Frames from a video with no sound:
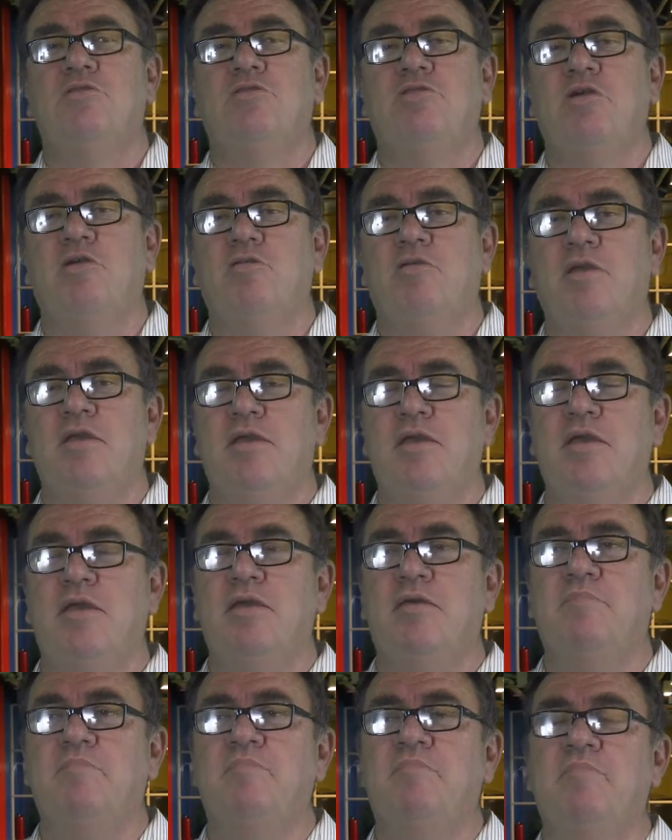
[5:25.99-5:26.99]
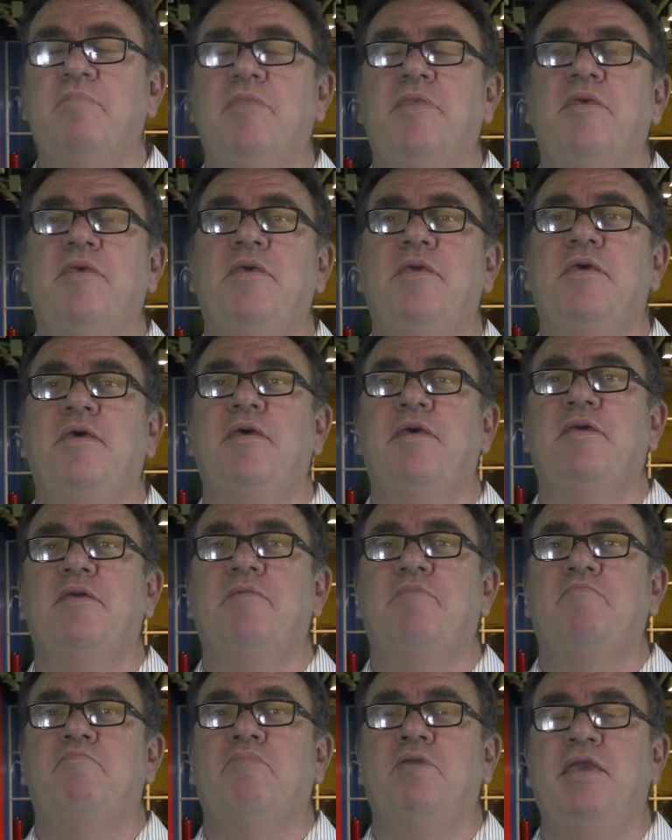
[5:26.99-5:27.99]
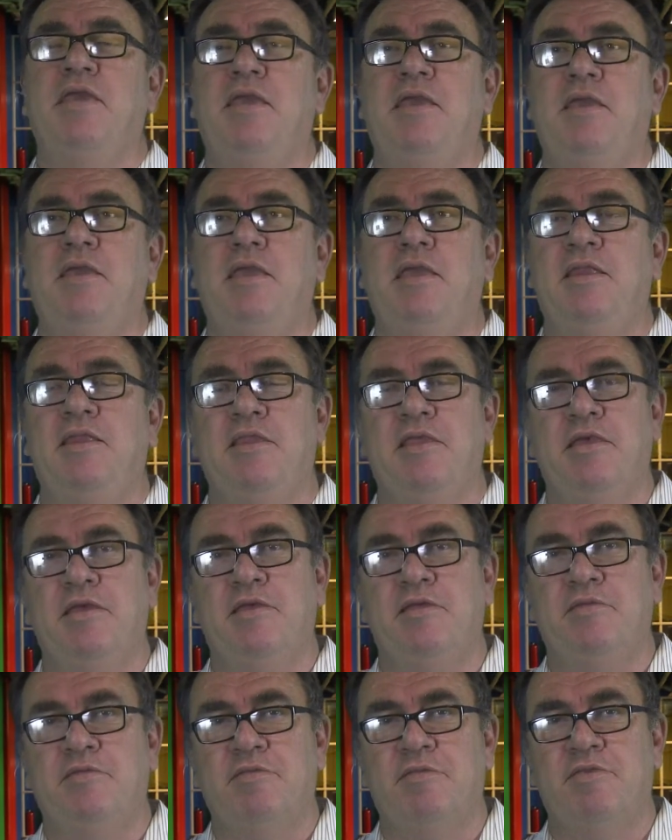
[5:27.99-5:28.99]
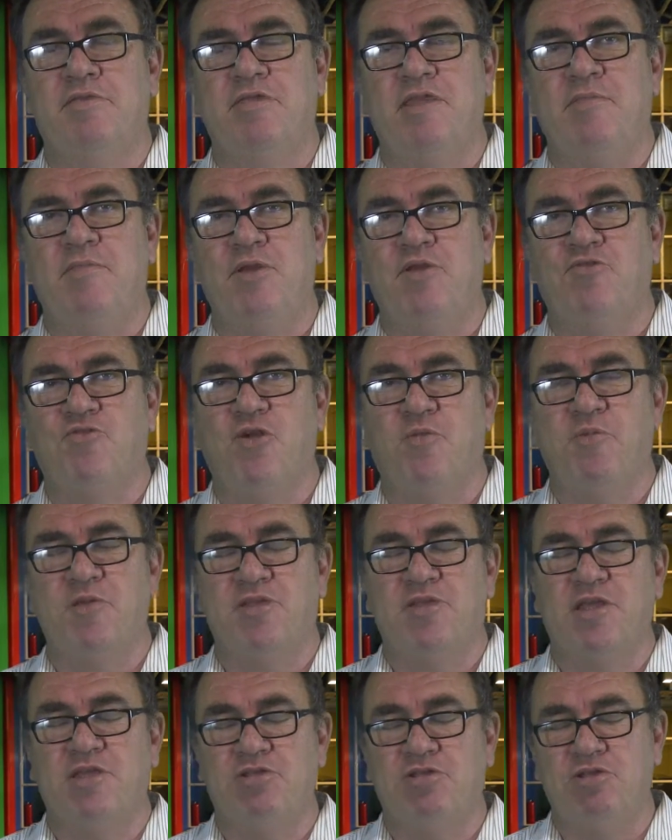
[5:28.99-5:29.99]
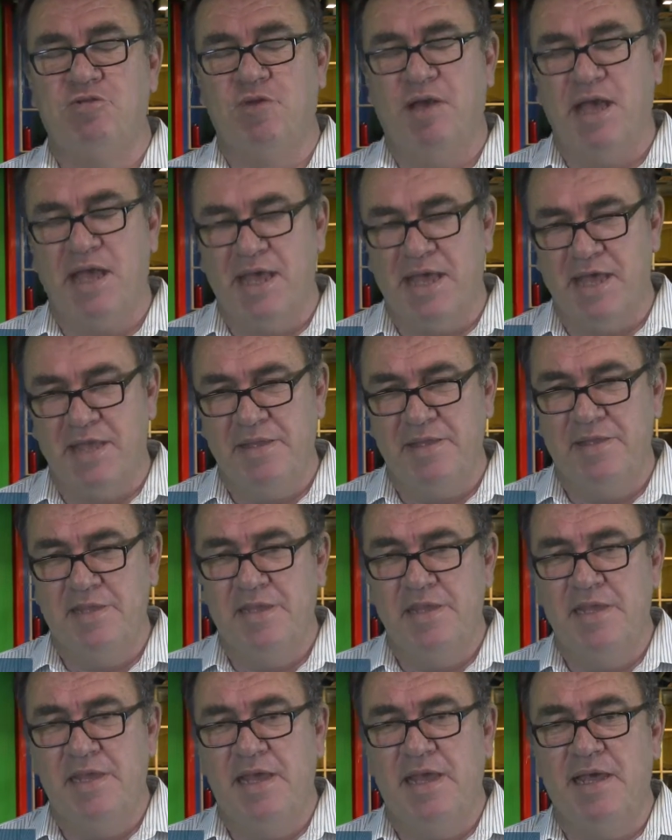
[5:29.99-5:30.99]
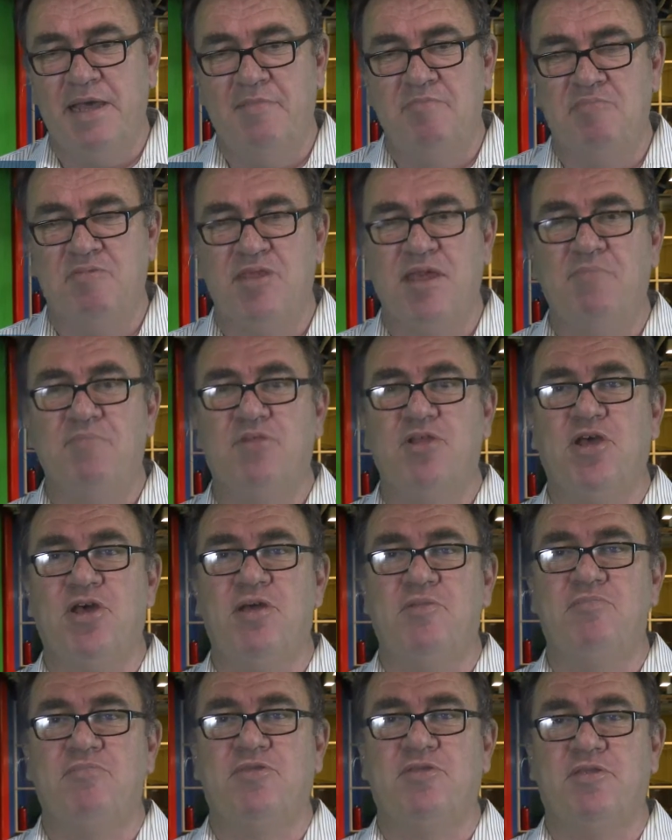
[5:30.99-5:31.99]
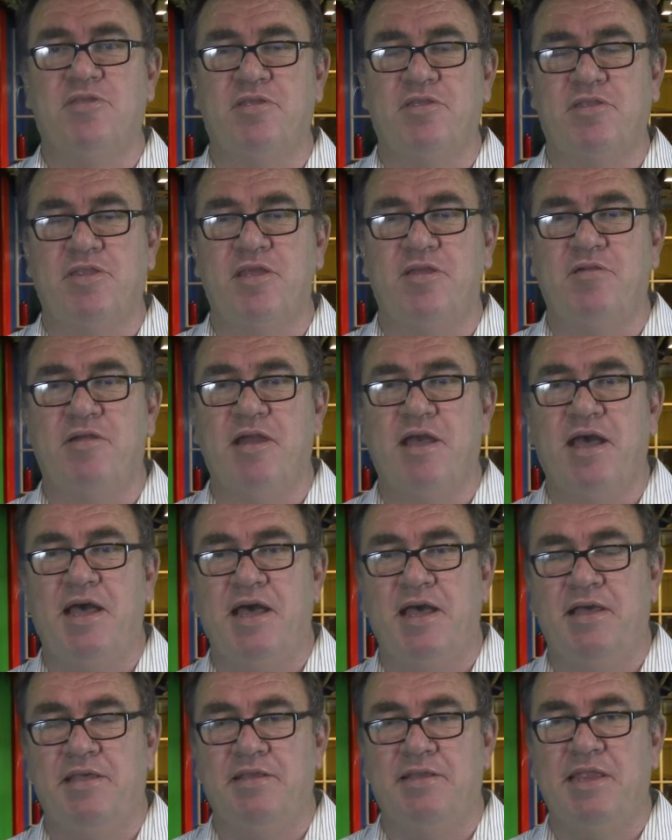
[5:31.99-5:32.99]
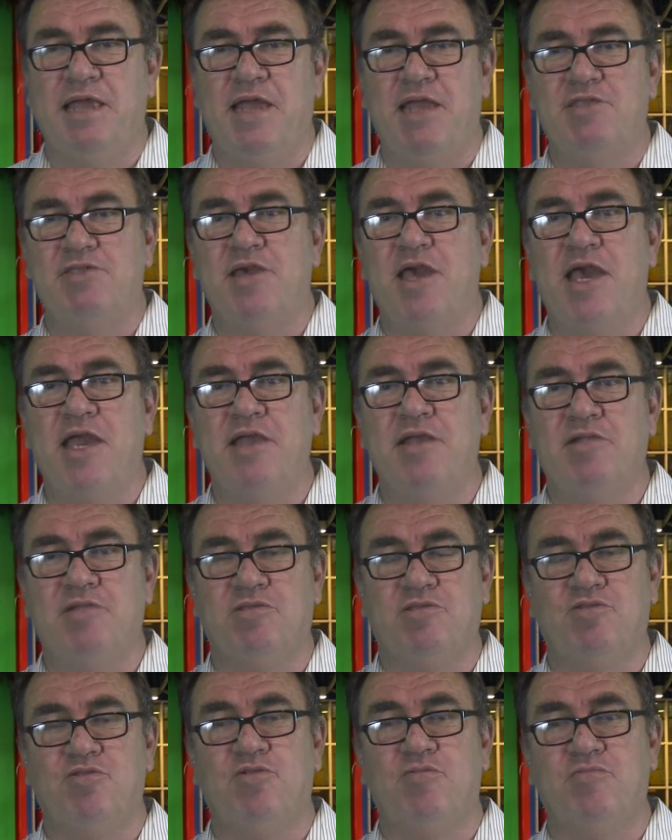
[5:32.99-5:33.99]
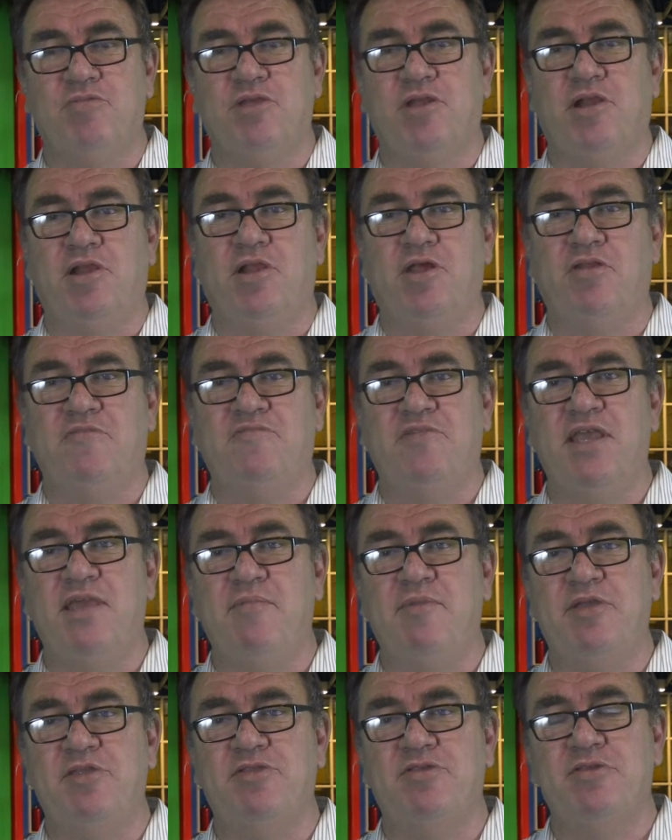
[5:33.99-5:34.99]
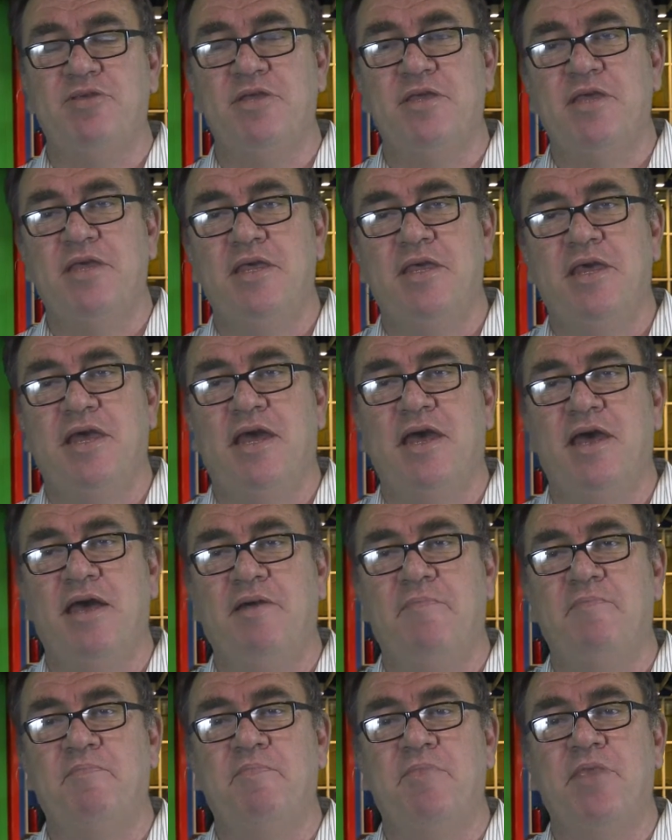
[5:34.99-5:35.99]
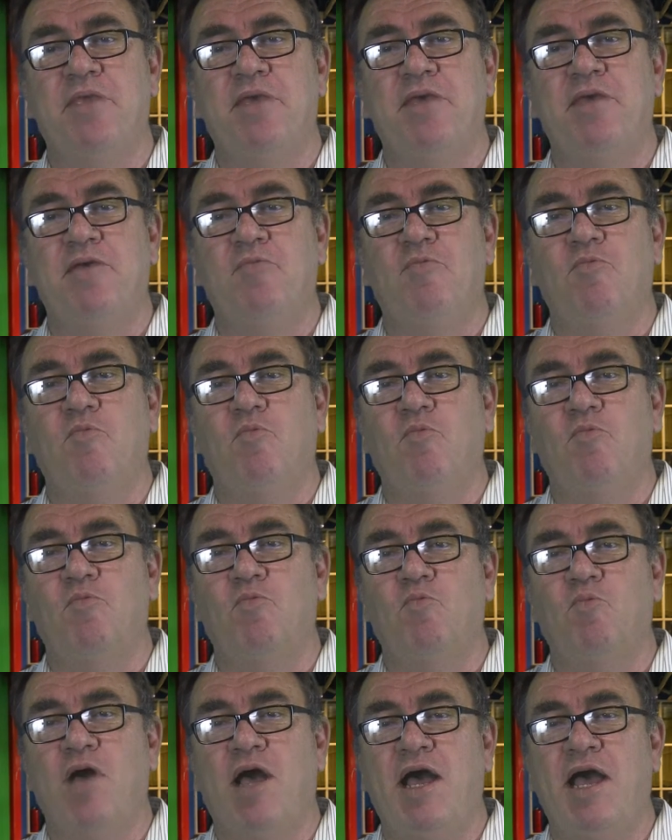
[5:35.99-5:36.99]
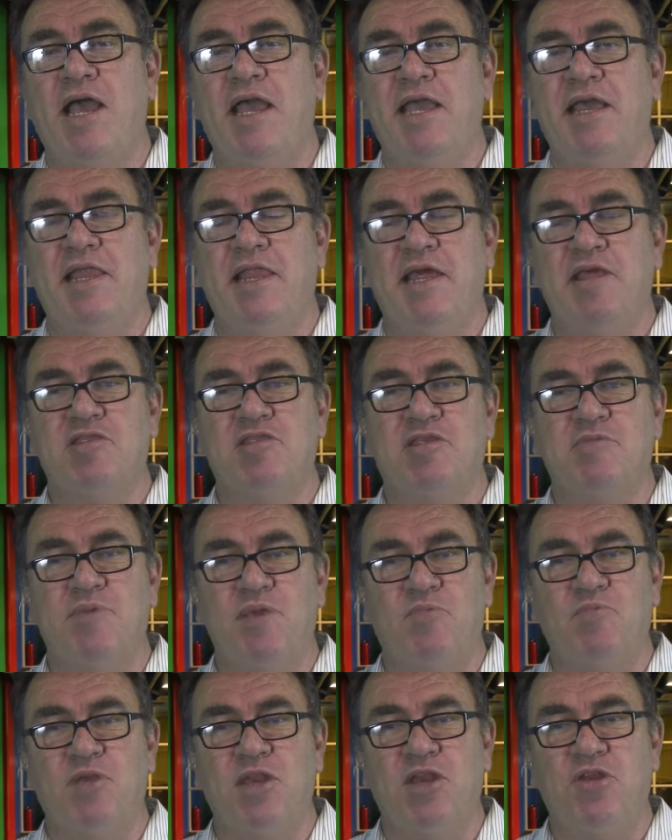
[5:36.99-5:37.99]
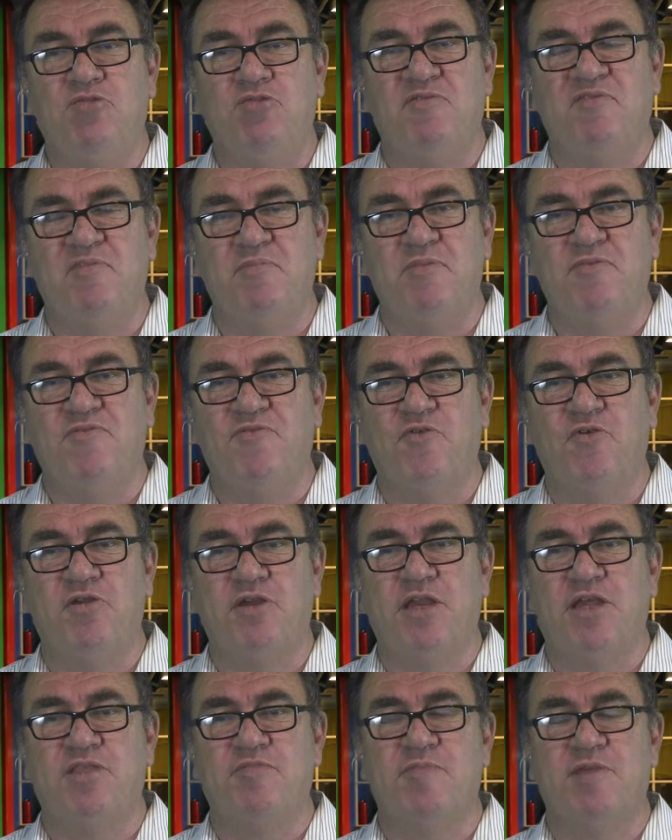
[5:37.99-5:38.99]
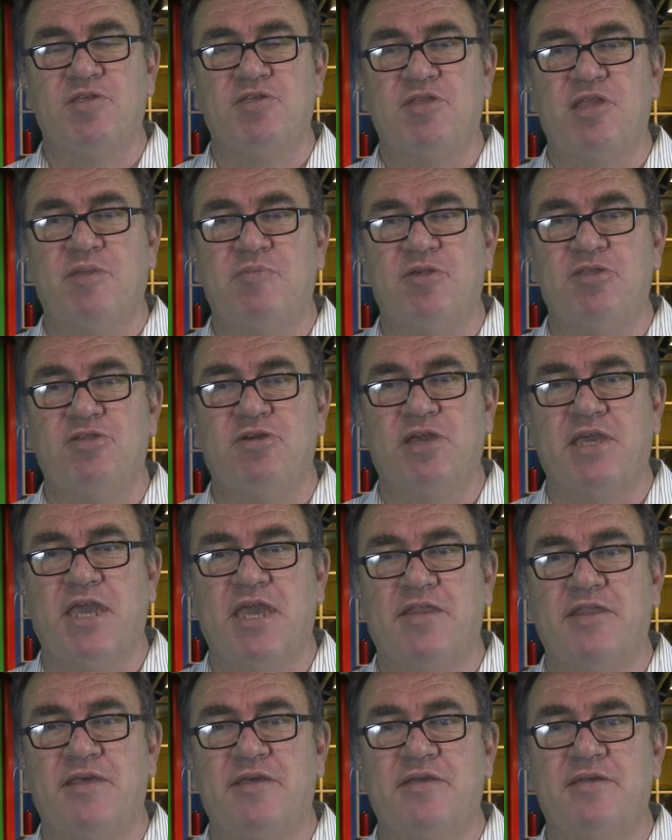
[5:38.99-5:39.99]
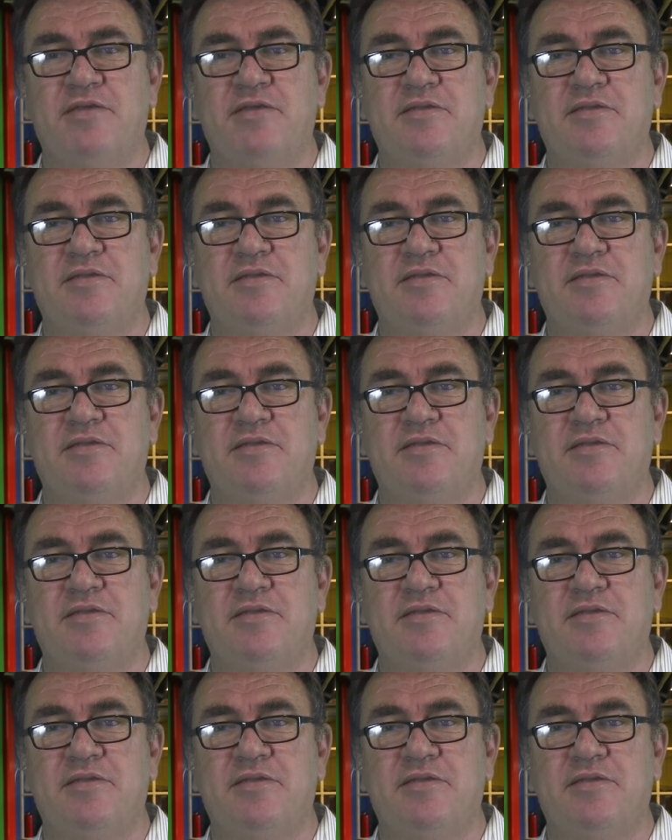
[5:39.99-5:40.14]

Gerry, being in the semi-tropics as you are, sometimes there are large hailstorms and a lot of damage. Hail has to be wind-driven before it does much damage, I gather.